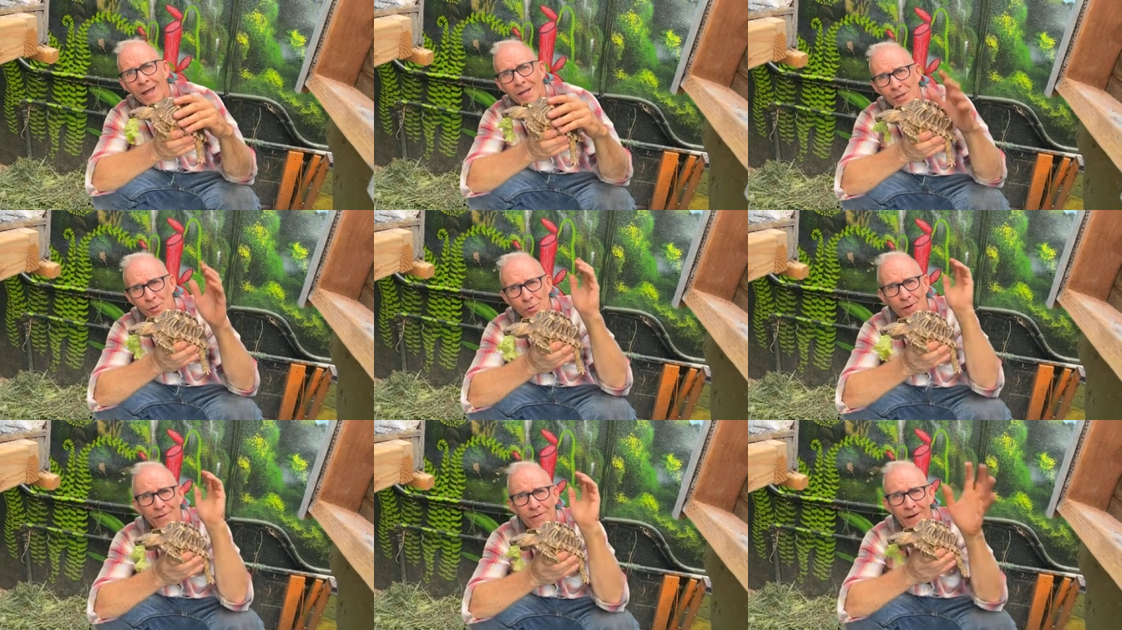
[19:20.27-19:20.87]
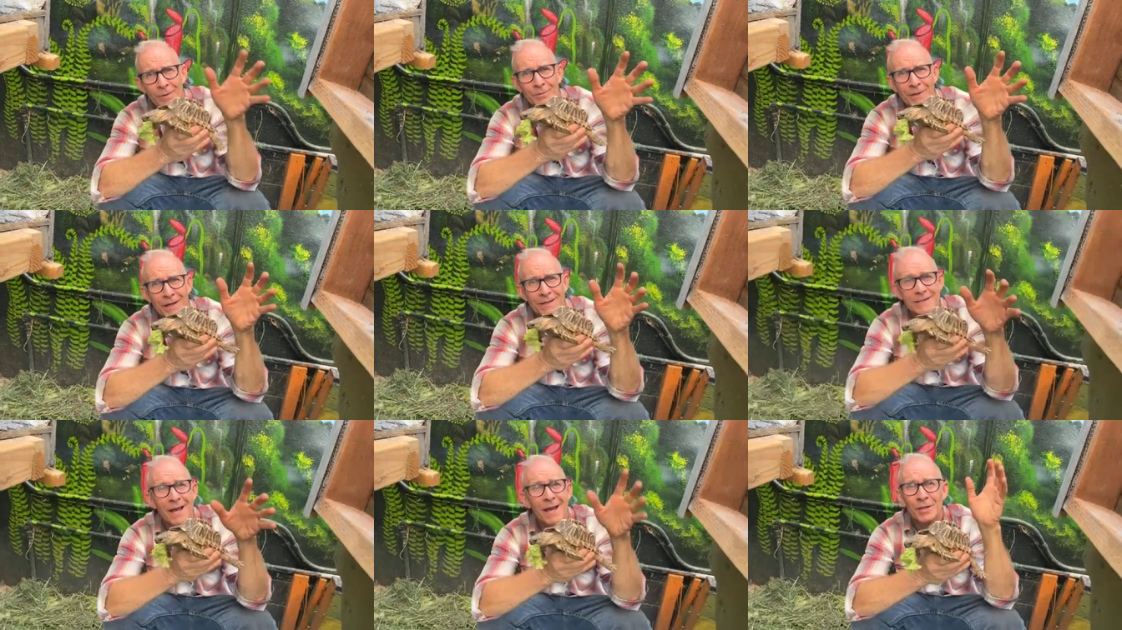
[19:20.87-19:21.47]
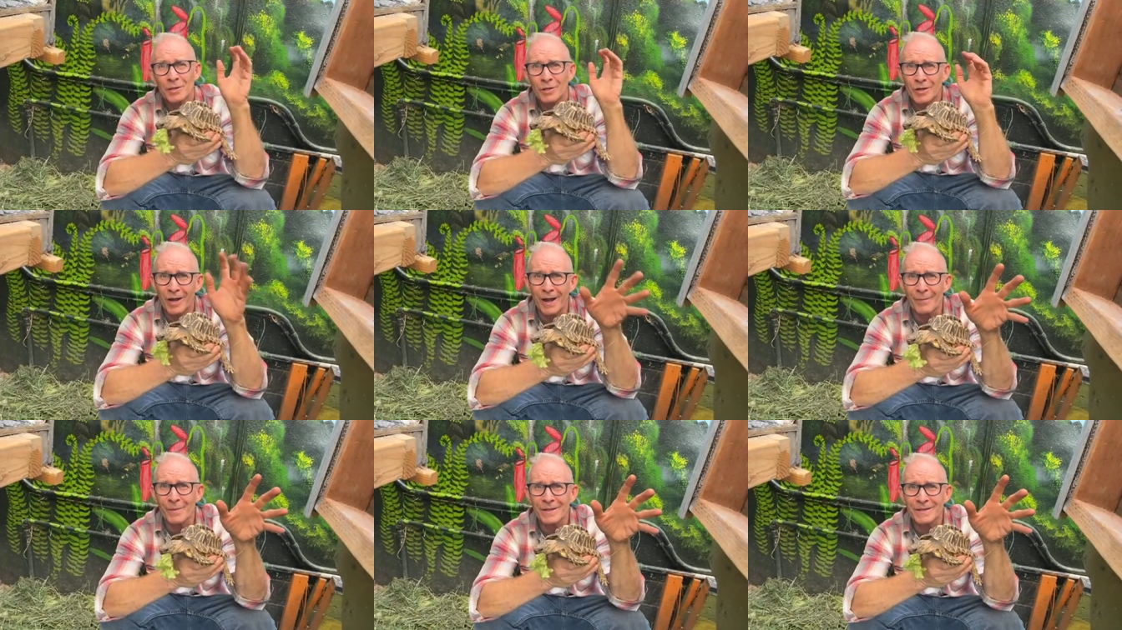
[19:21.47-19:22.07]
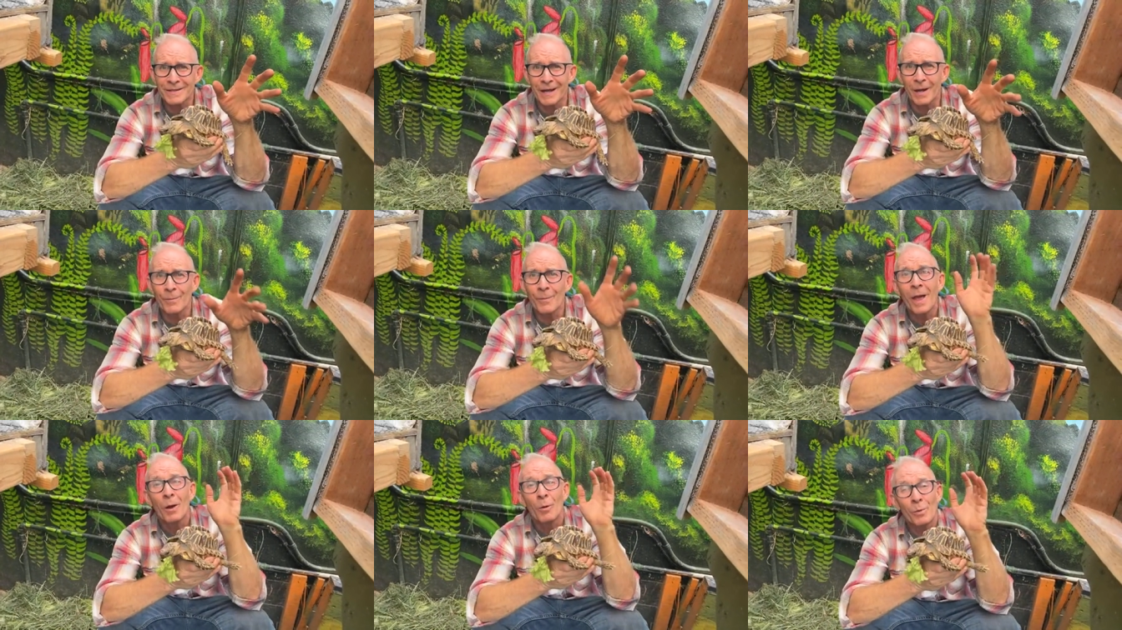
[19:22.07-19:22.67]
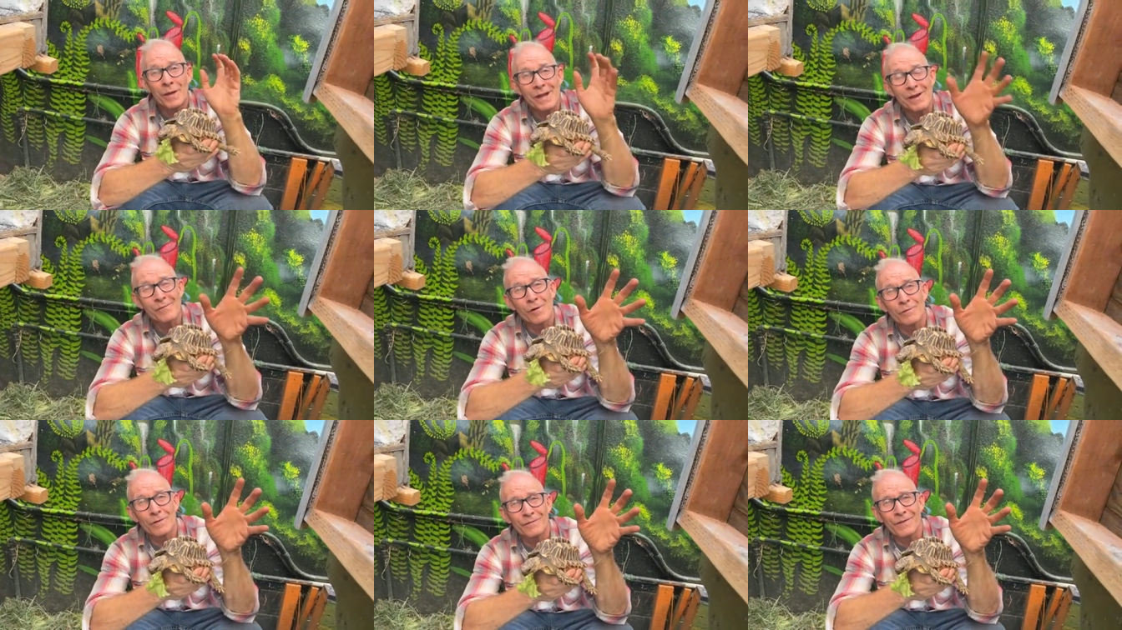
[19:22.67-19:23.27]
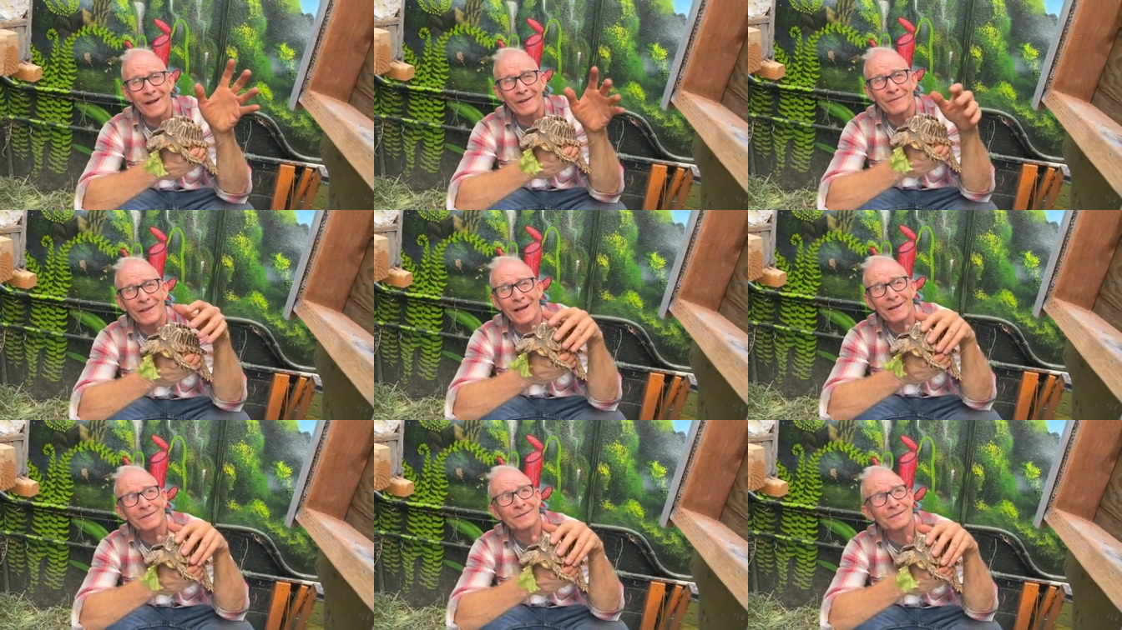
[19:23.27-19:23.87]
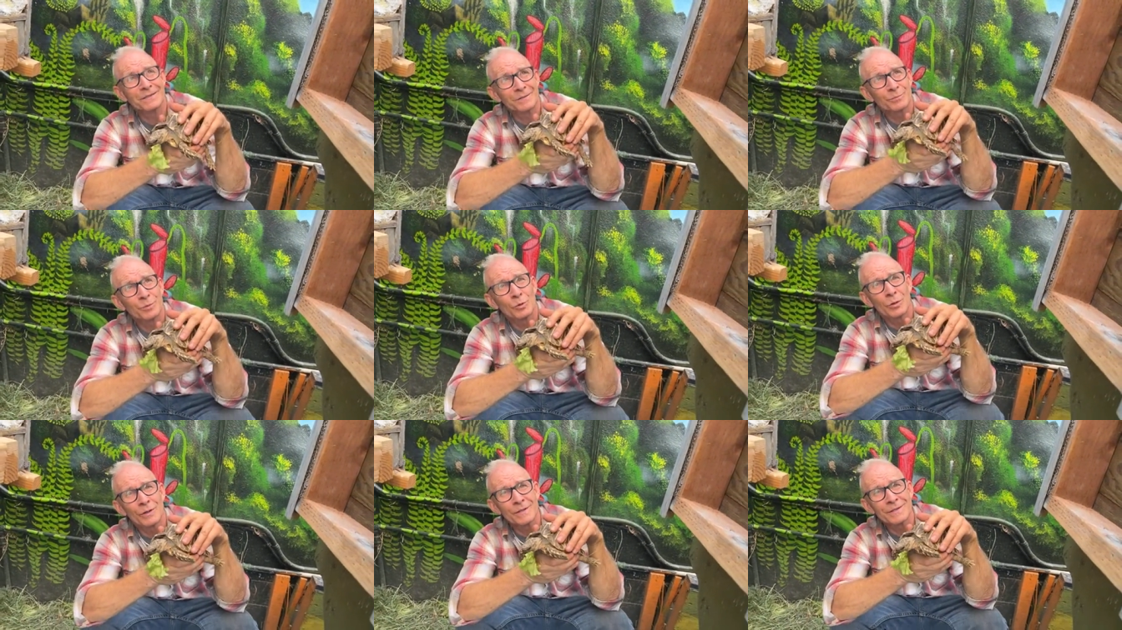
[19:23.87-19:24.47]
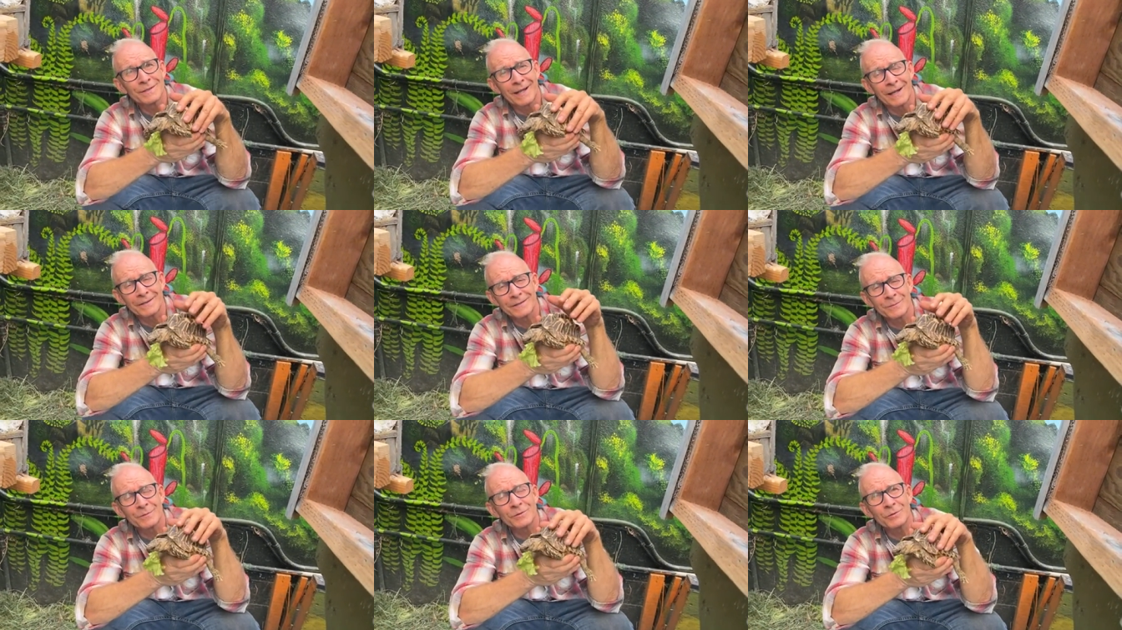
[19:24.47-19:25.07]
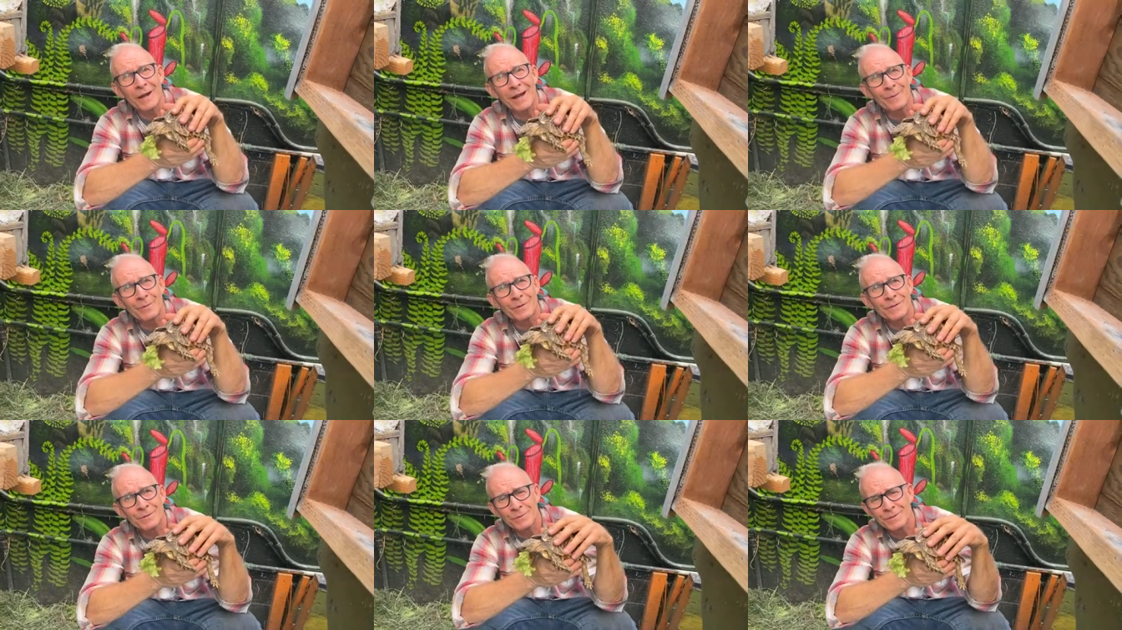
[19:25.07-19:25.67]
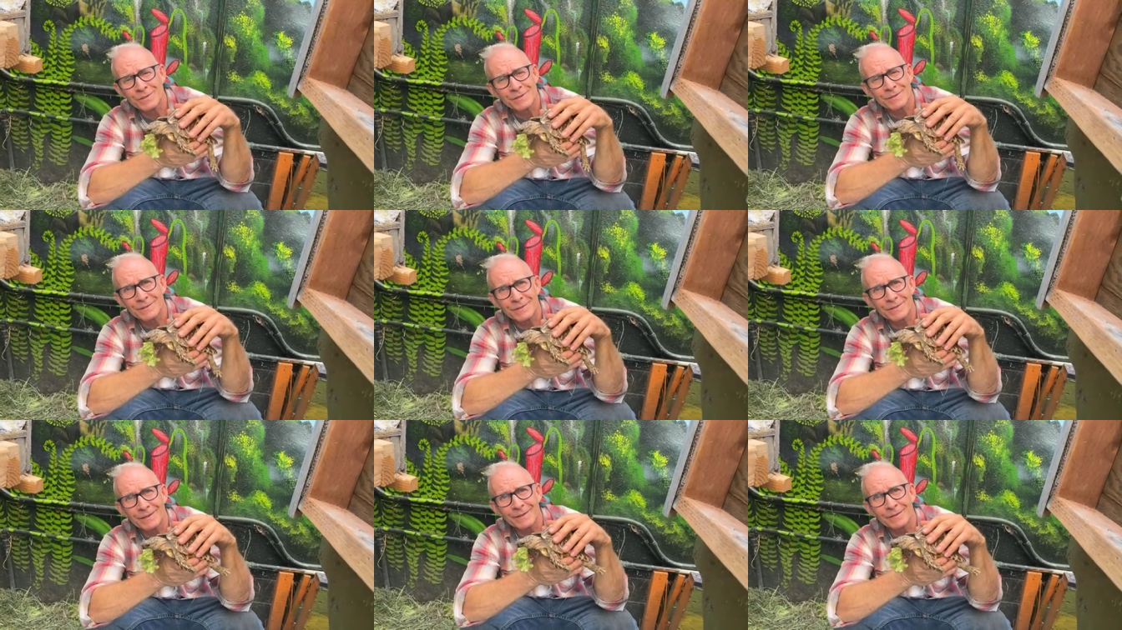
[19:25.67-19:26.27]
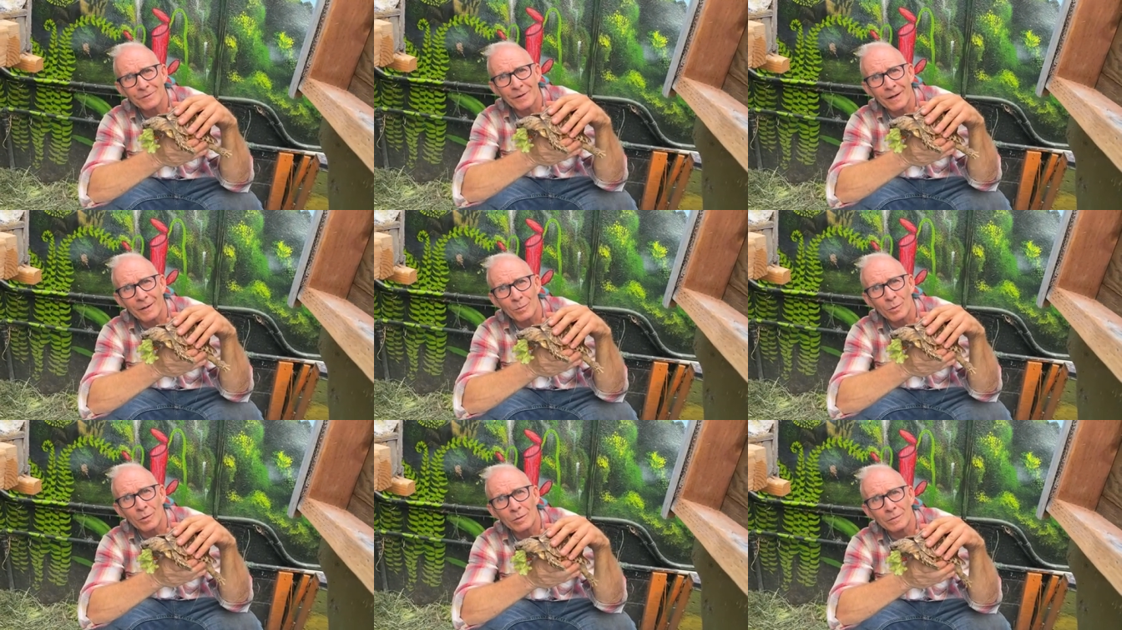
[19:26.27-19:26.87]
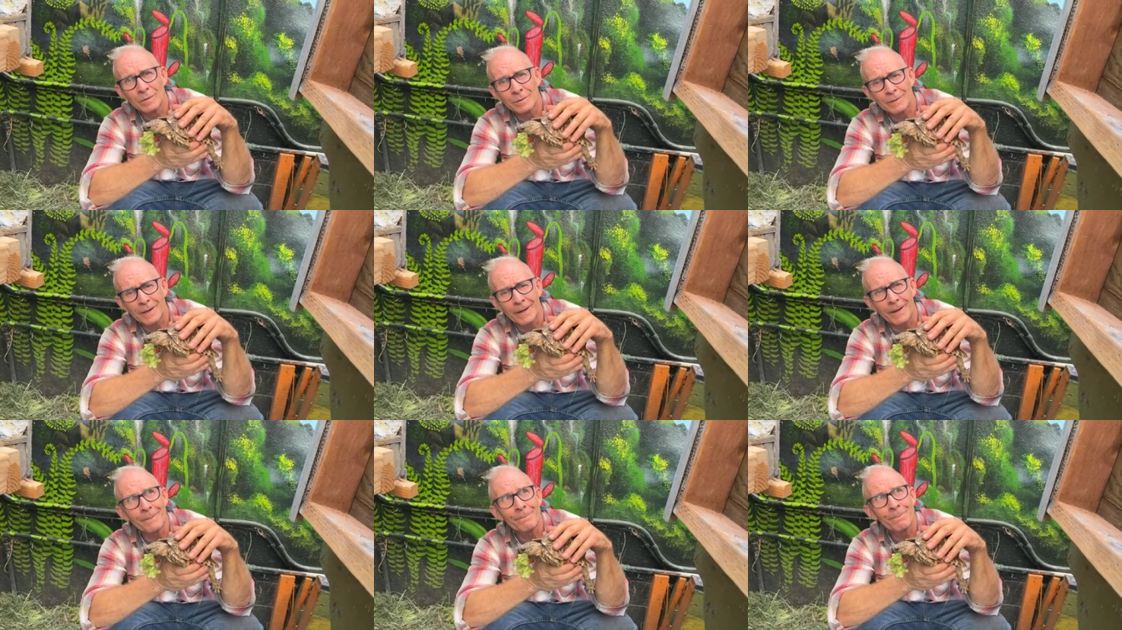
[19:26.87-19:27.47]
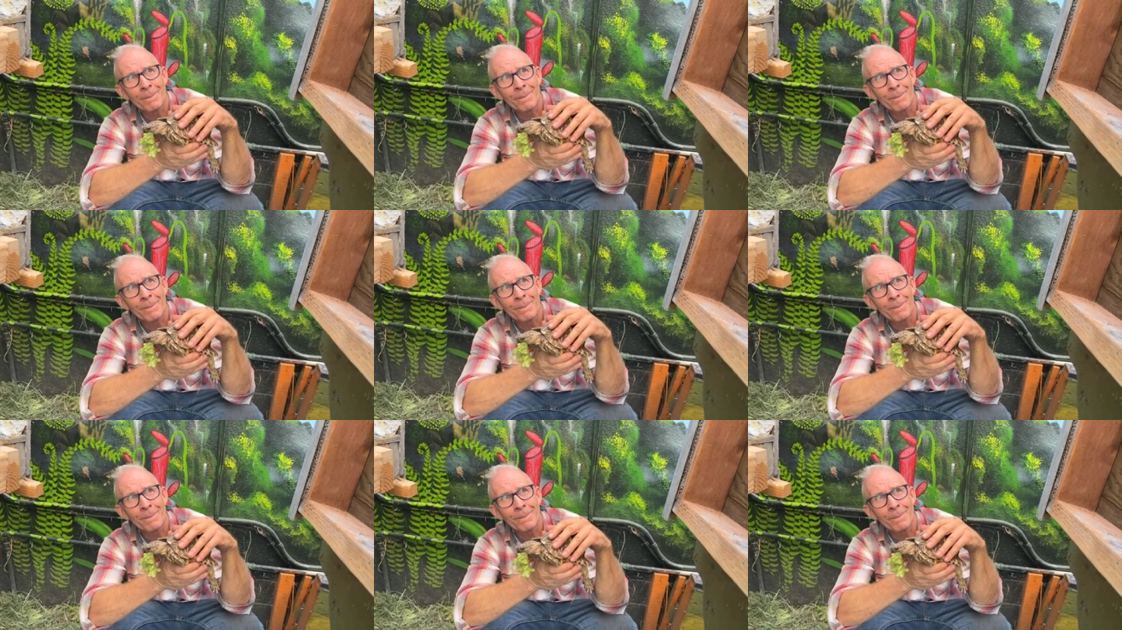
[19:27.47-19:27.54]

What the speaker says: You have helped us, your comments help. We have over 5,000 supporters now, subscribers, which is just incredible, okay?